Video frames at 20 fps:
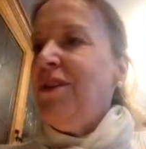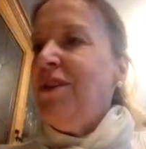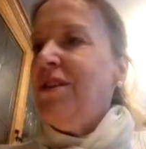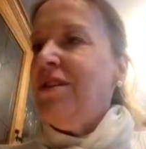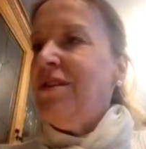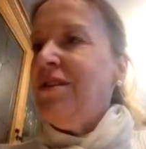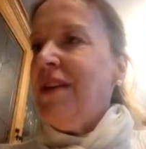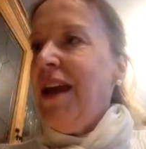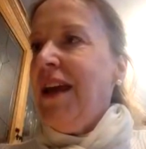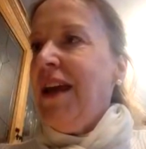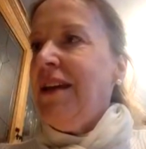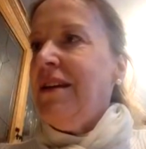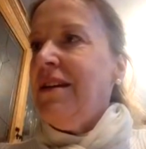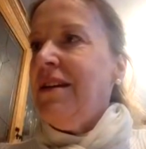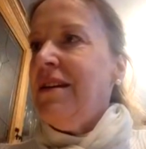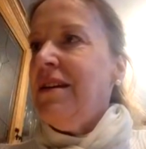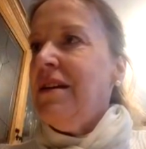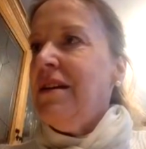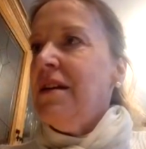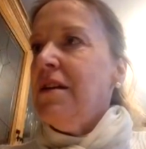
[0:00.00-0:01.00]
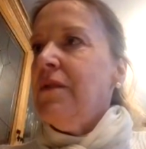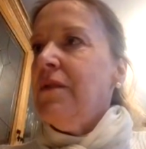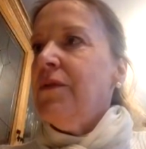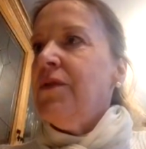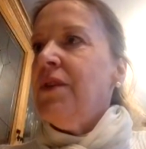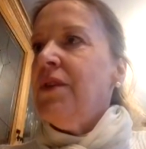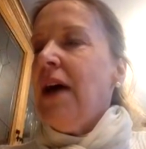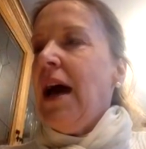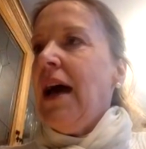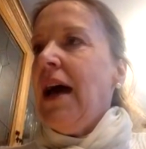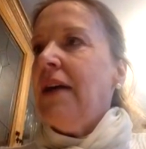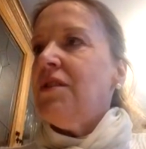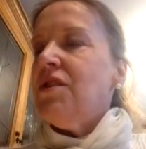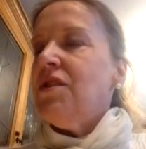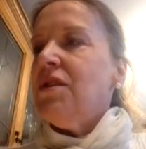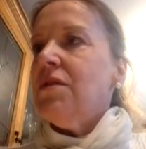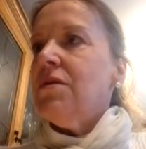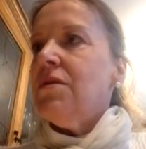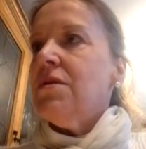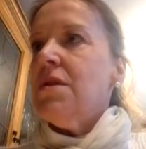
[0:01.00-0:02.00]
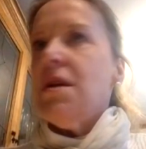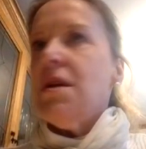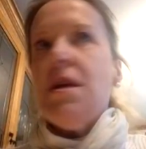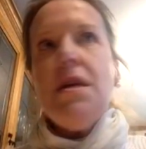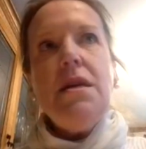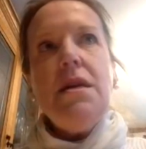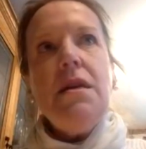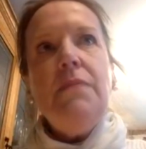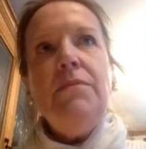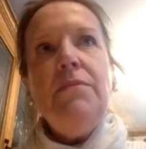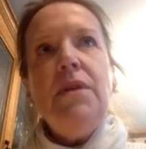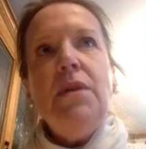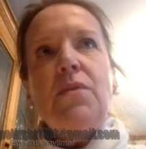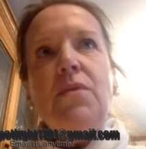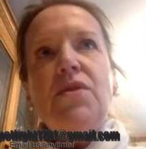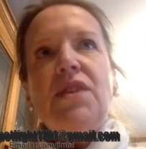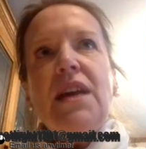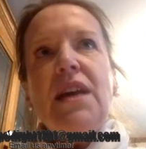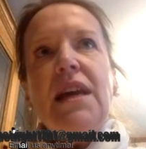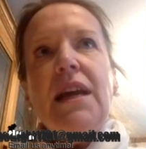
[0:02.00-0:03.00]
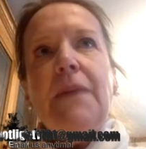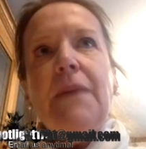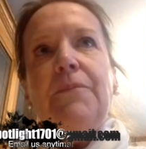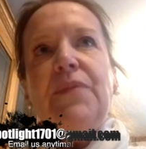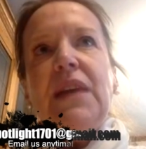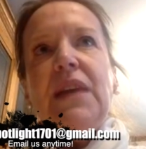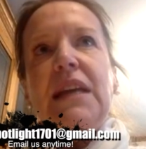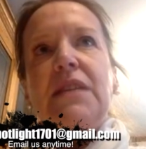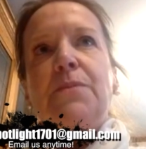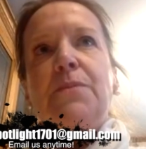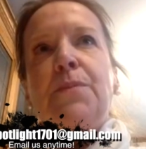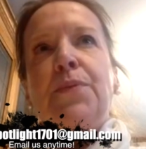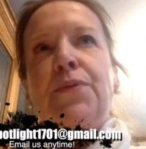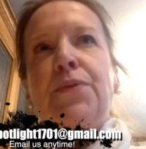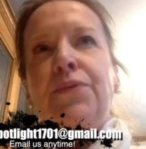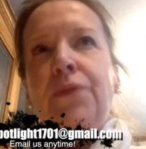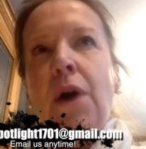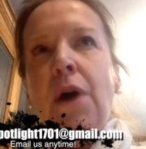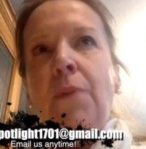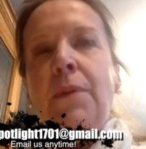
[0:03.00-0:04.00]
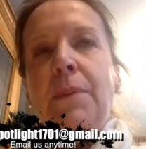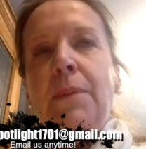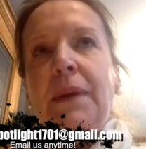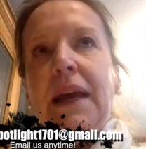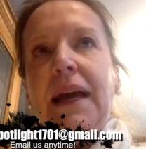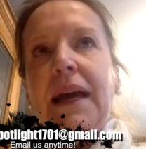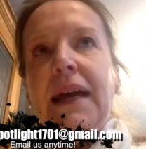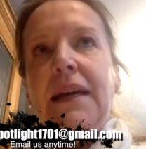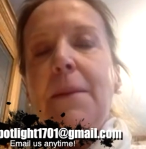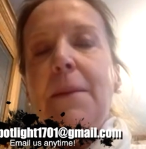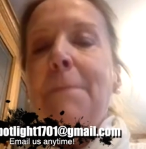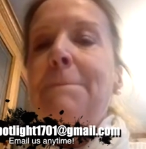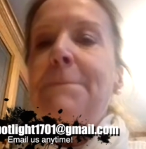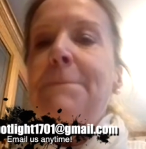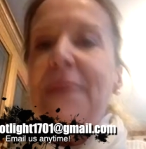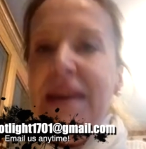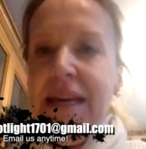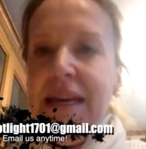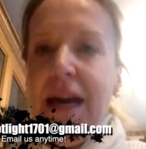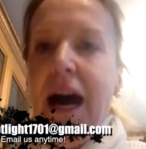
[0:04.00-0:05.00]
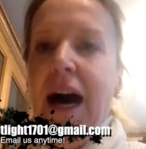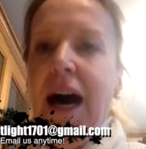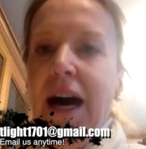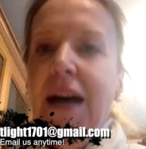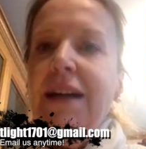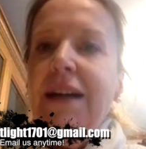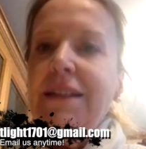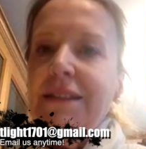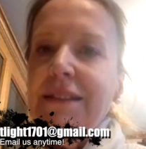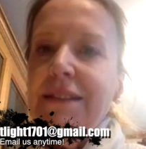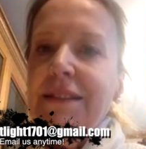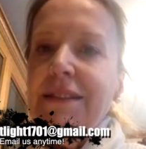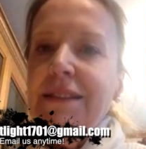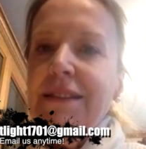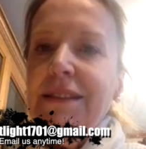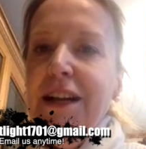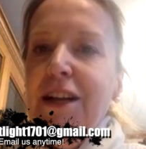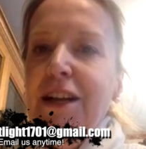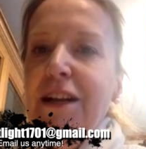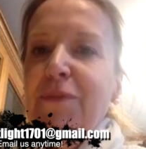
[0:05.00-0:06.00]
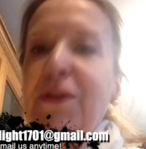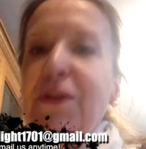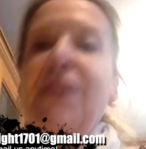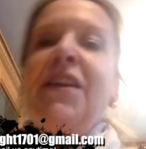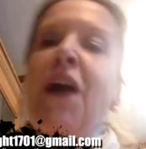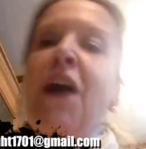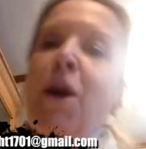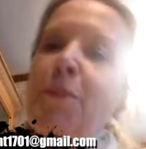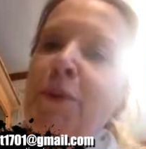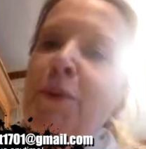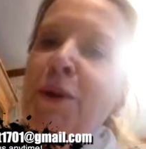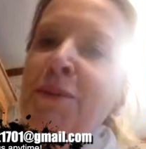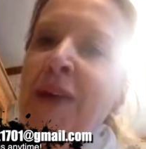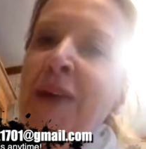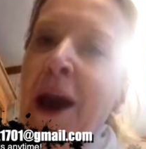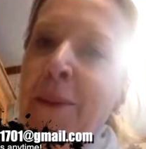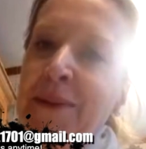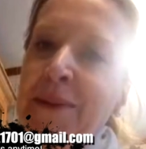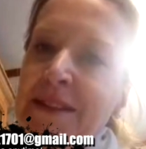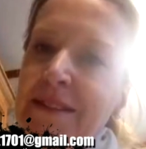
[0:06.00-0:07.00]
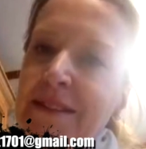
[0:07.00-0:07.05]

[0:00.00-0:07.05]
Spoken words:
think that the museum is probably bigger than the old broom cupboard.